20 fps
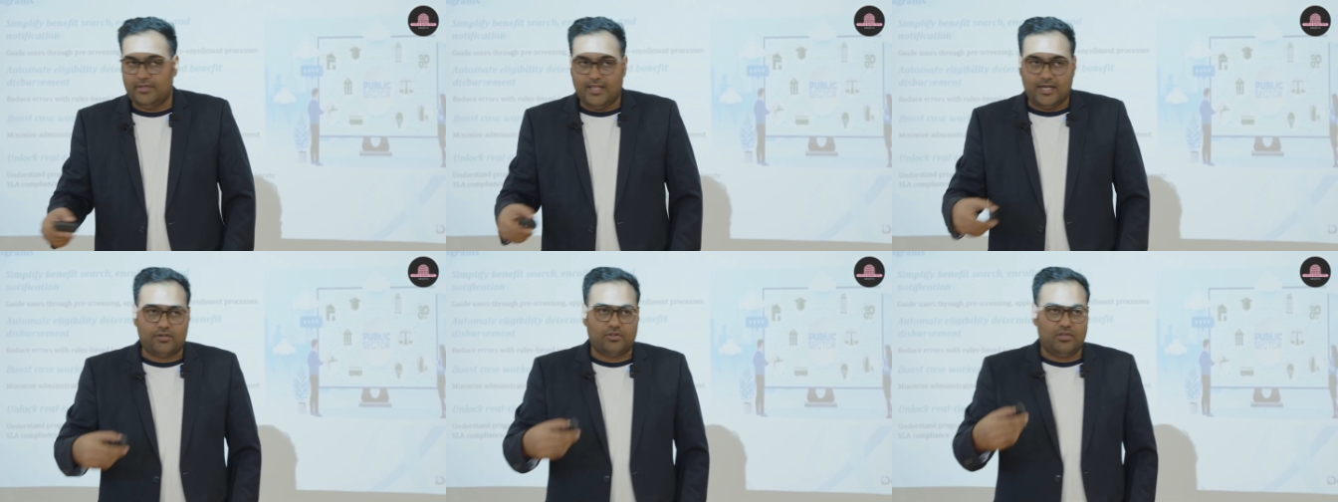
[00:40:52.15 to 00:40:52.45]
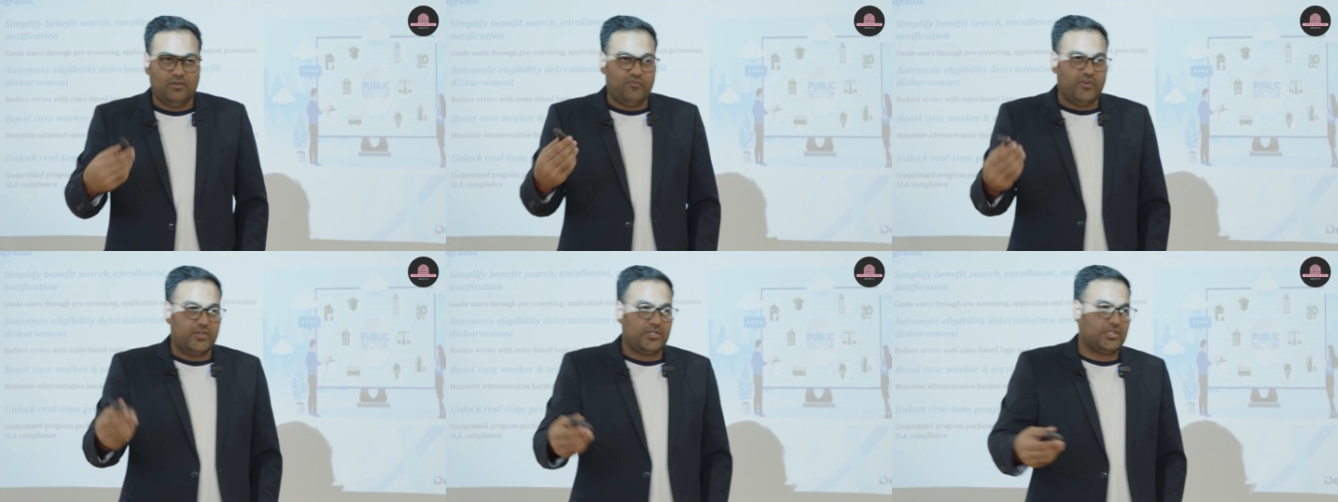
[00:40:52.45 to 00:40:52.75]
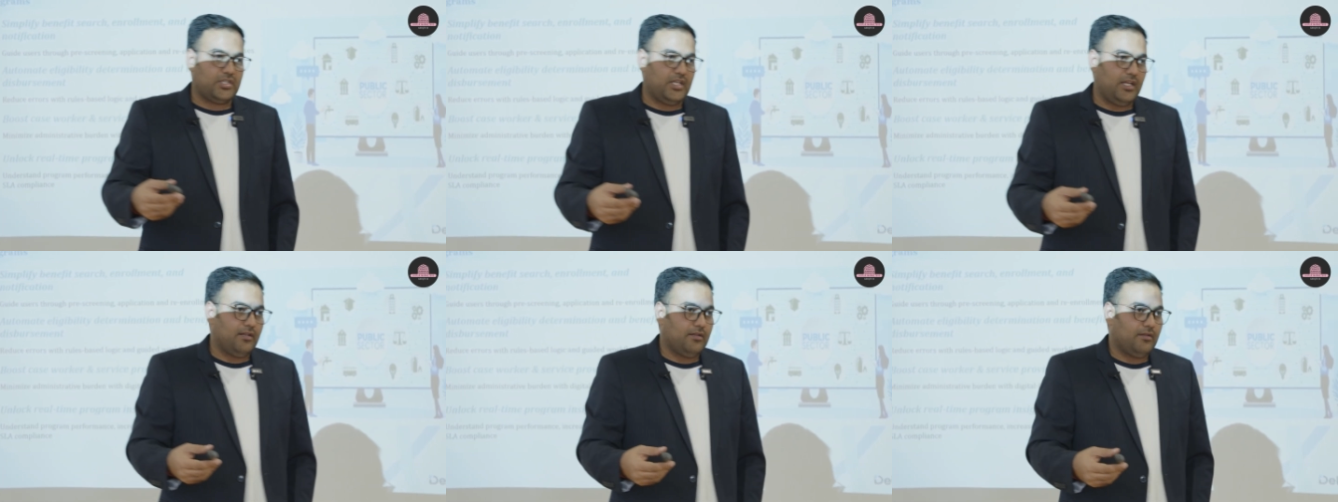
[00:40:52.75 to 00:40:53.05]
That's the
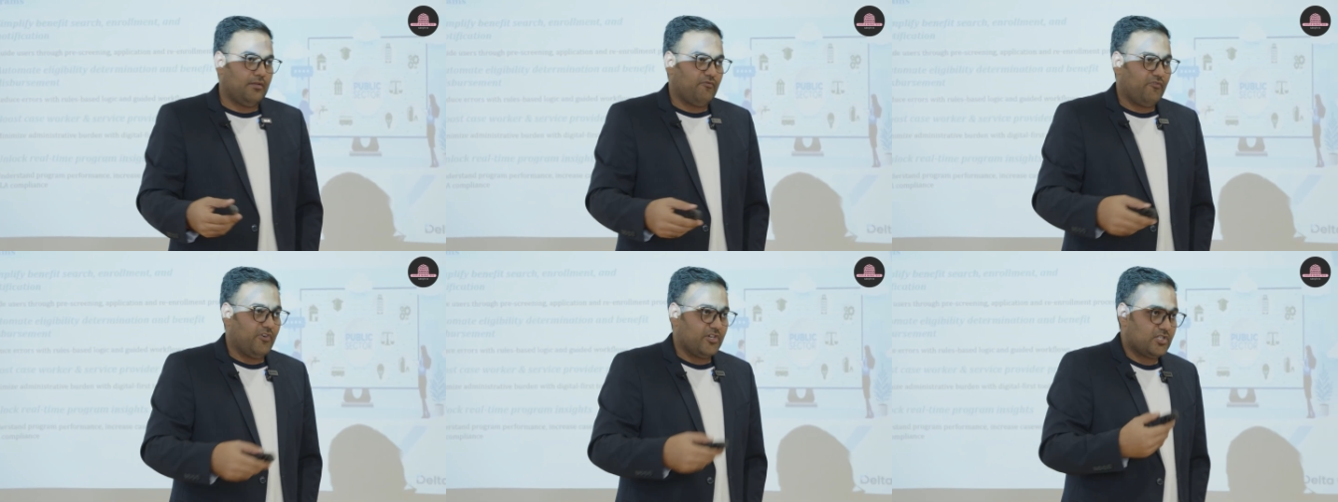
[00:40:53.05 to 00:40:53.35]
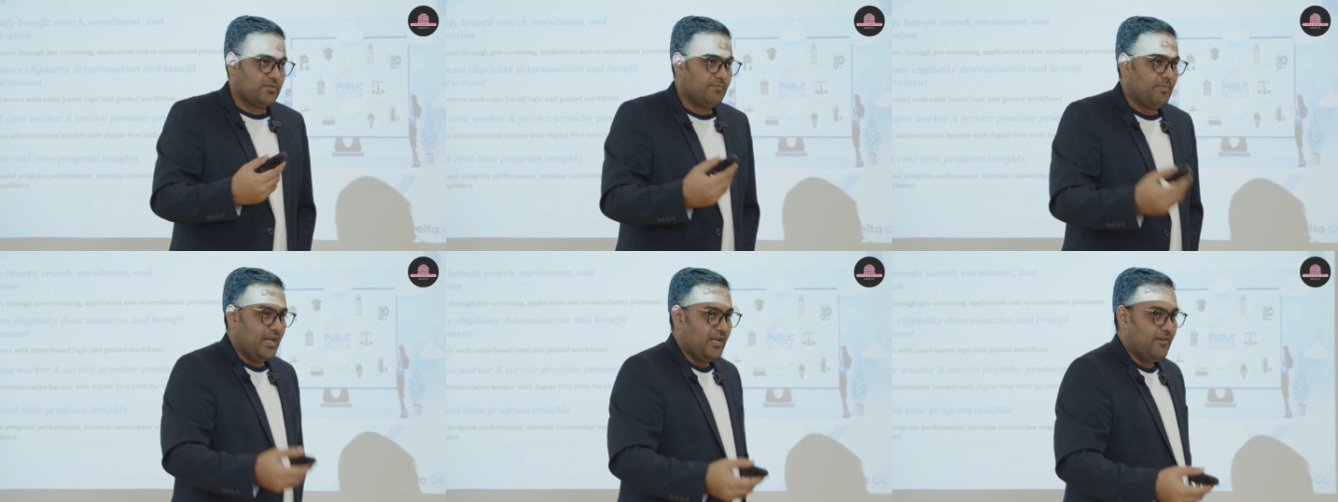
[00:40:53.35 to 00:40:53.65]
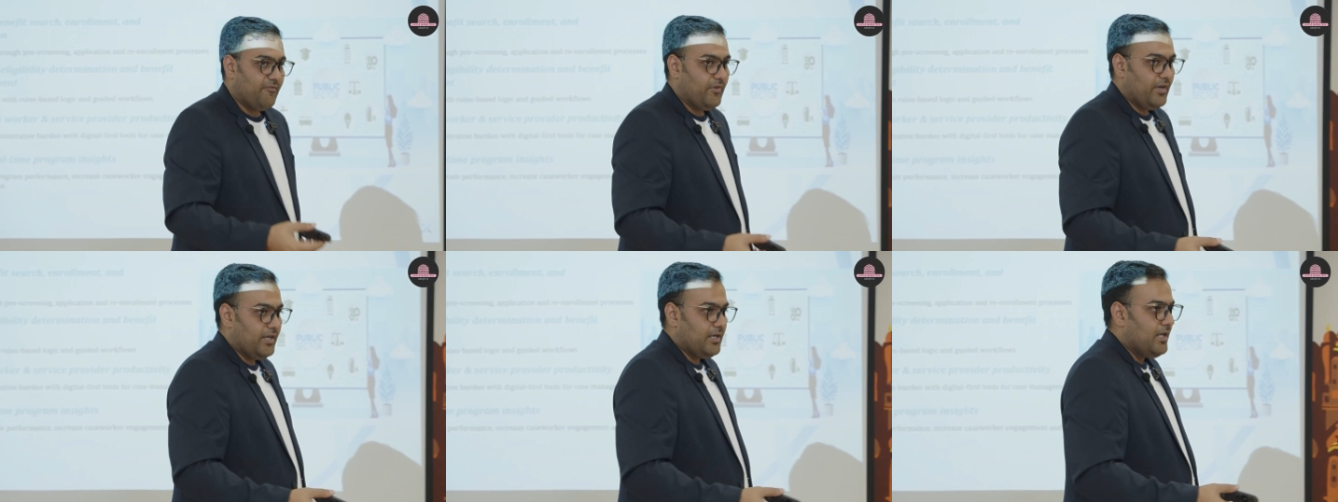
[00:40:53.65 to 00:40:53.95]
first
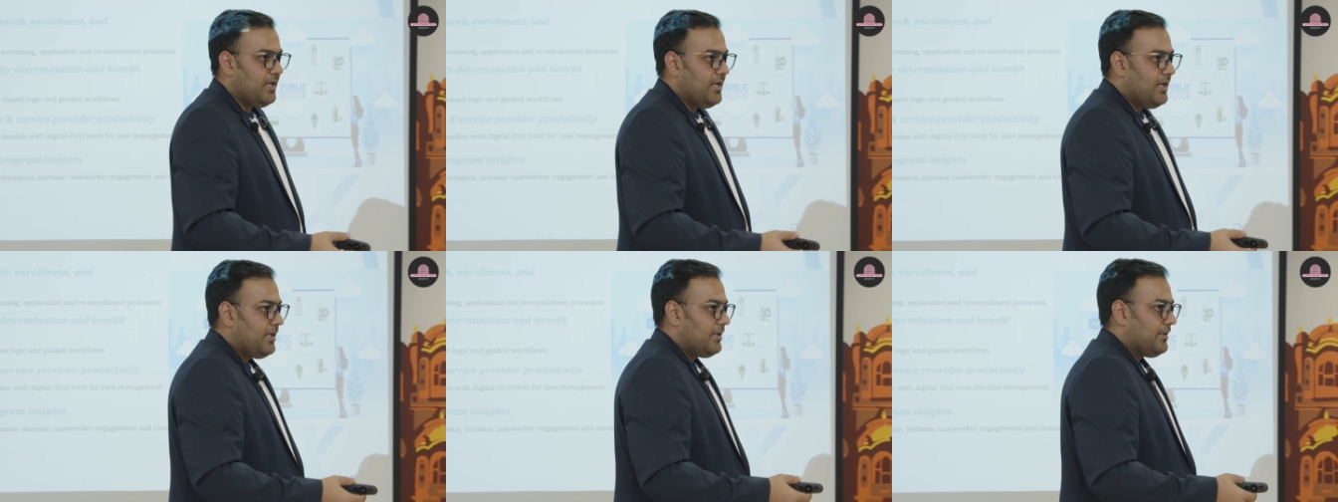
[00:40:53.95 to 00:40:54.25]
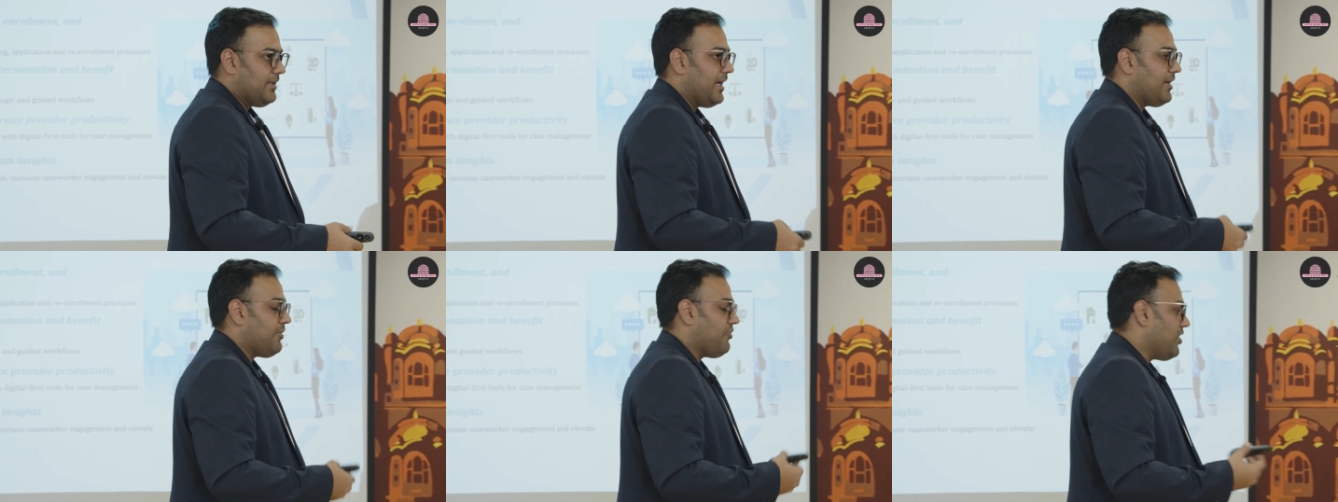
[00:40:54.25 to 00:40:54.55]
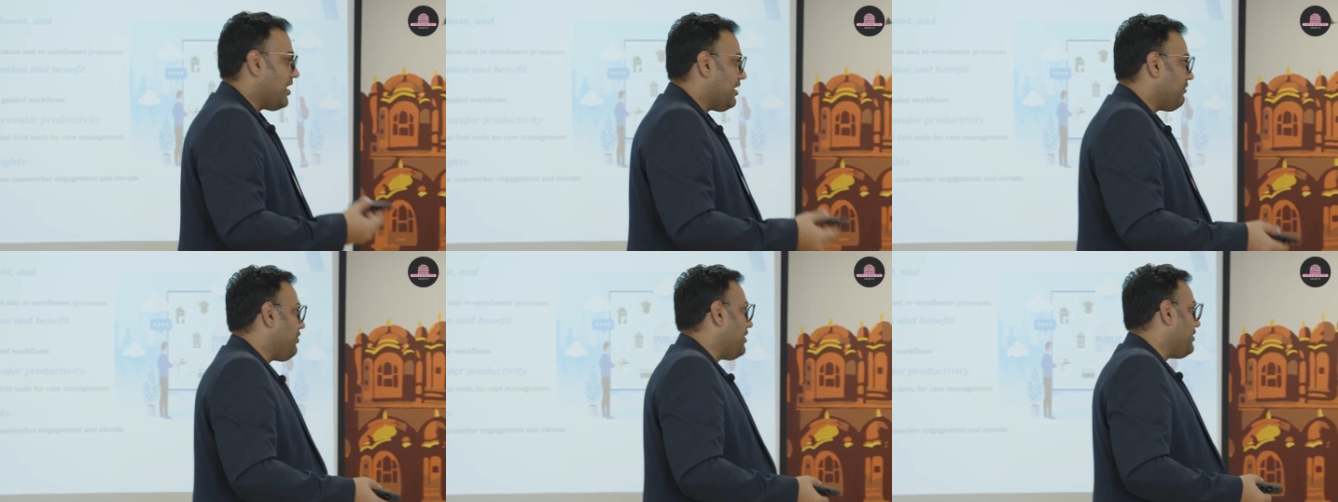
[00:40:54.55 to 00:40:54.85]
benefit that
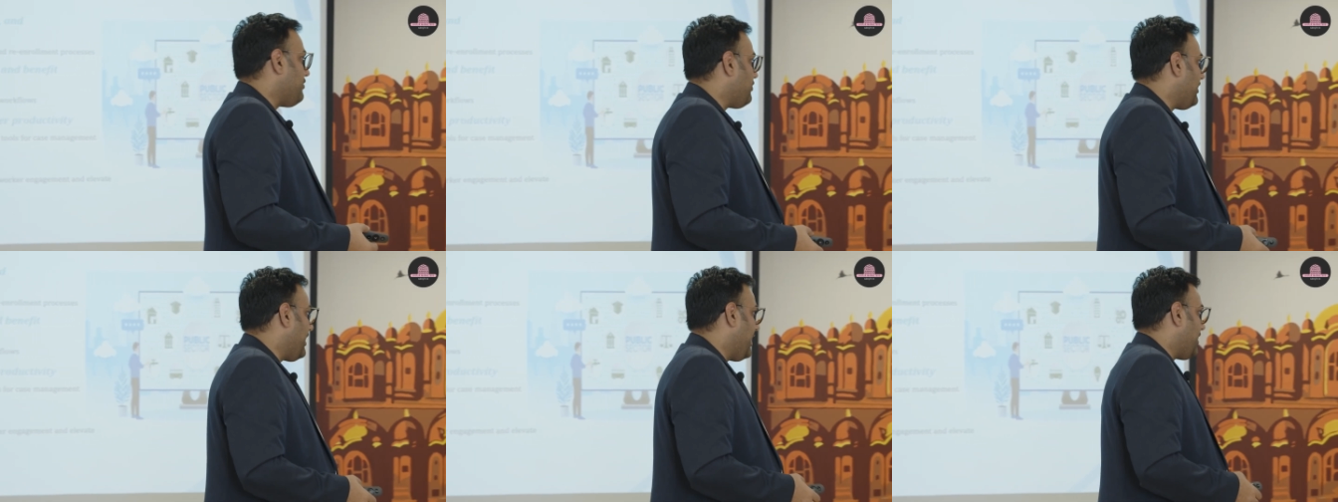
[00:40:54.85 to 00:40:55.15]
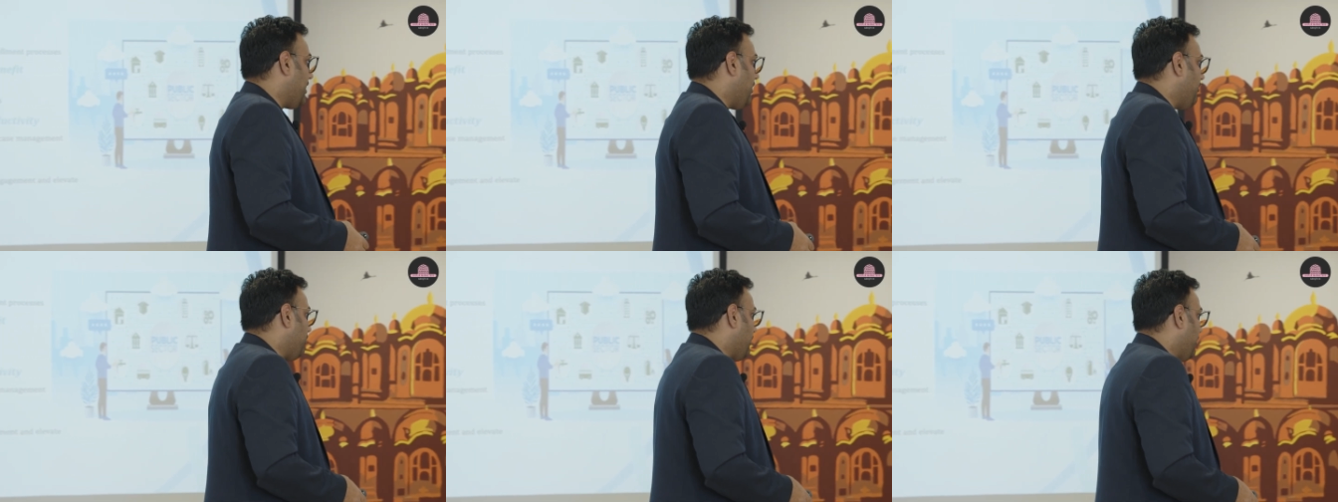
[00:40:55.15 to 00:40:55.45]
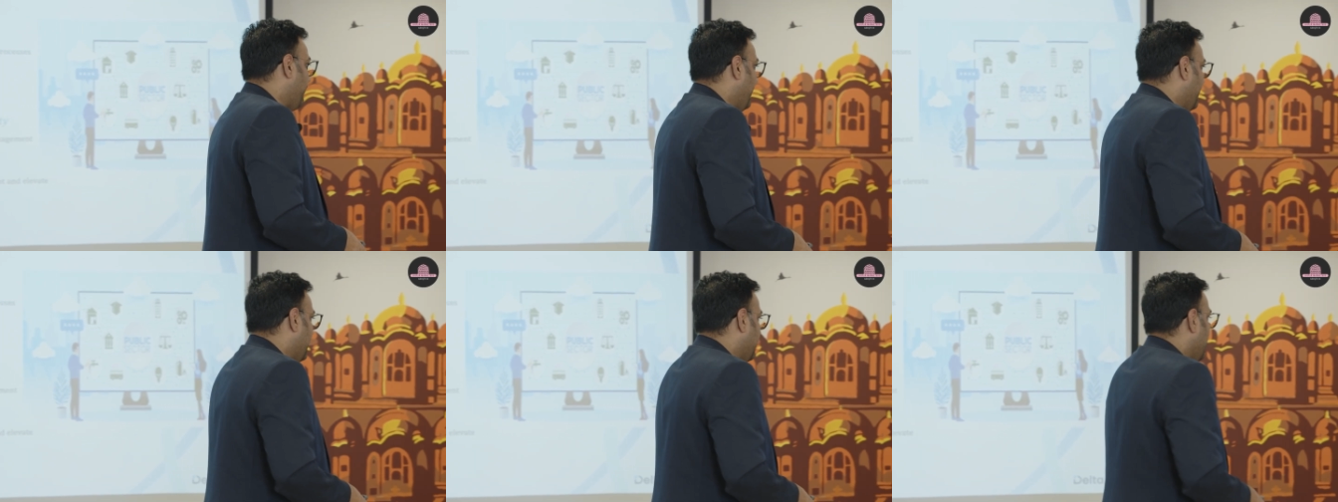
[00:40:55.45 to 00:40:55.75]
you are going to get out
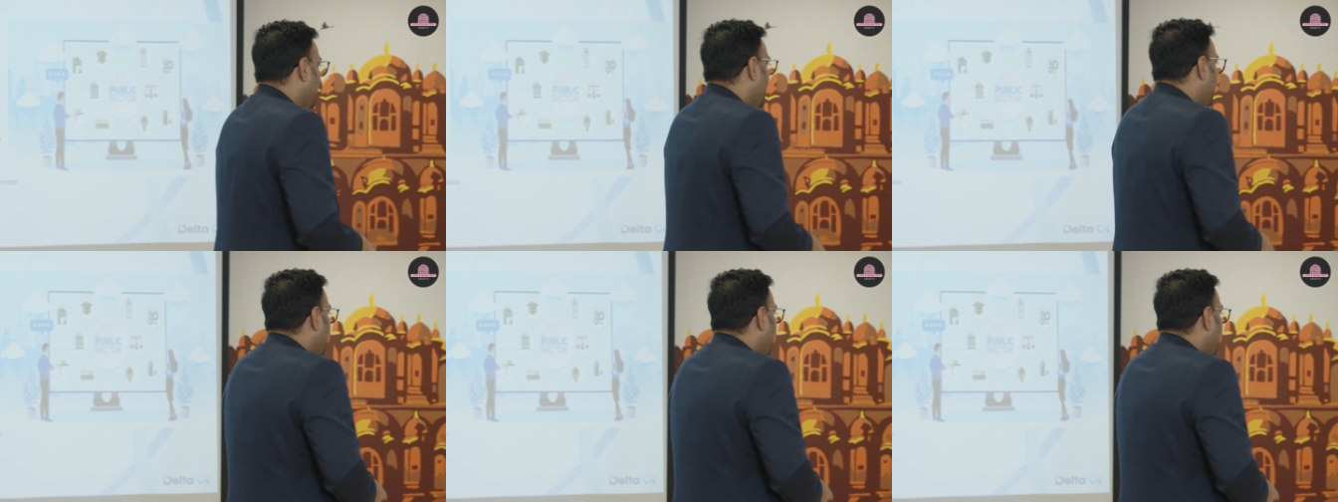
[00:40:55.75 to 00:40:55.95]
of it.